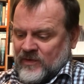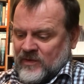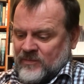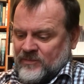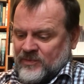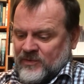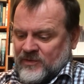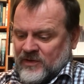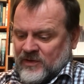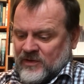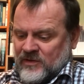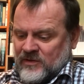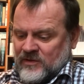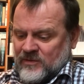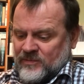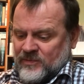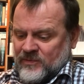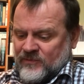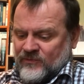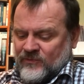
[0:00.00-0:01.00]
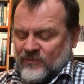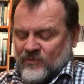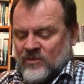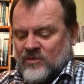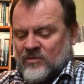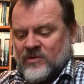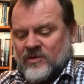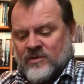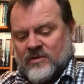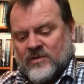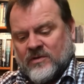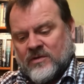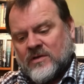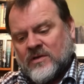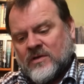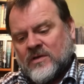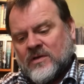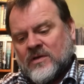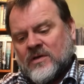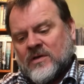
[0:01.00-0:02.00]
particular performer,
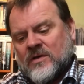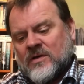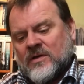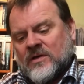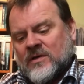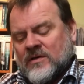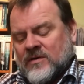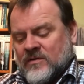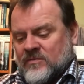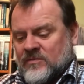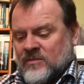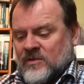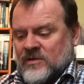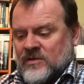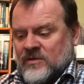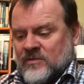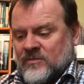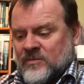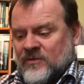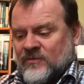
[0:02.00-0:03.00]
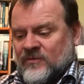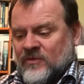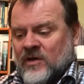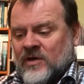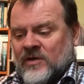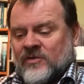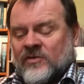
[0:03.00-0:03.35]
but it'd be fun. It's